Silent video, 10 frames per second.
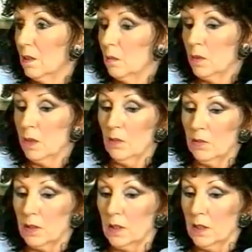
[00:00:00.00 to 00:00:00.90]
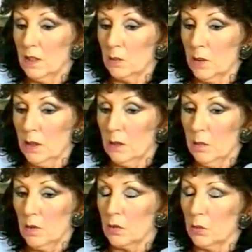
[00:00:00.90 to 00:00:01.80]
But over the years we had the
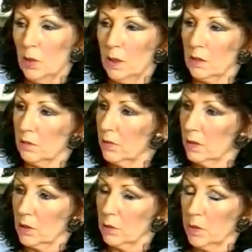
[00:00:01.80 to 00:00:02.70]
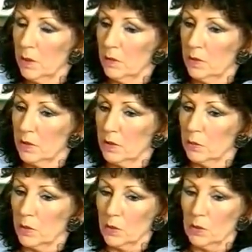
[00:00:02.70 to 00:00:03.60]
most wonderful experiences.
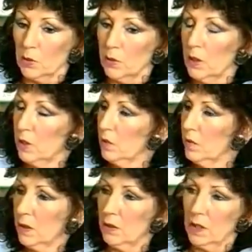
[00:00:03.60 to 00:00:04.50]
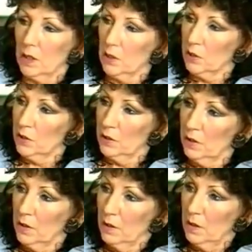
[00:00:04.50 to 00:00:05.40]
We saw transfiguration,
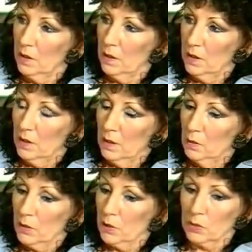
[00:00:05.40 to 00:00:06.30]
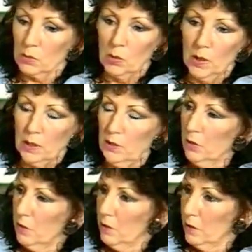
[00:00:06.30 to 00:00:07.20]
which was
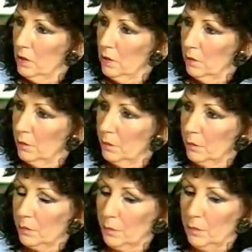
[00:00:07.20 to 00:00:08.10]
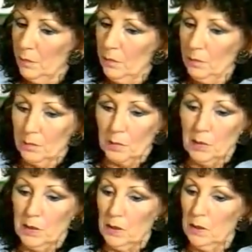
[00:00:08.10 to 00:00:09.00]
wondrous.
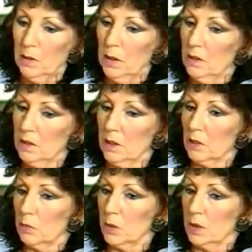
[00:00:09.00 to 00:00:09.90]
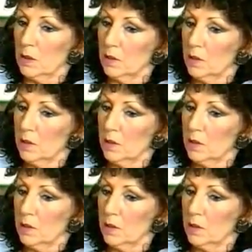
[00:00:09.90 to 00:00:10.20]
Materialisation, we didn't